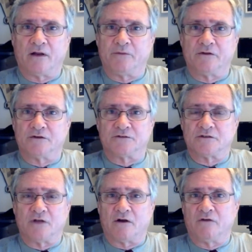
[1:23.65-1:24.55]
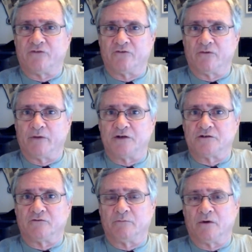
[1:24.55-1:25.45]
I mean, there's just not enough
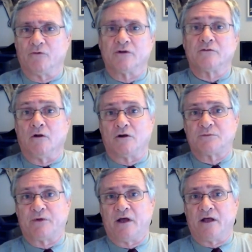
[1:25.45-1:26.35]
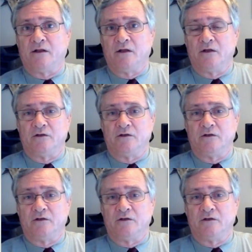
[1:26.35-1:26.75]
information. Remember, at the launch pad,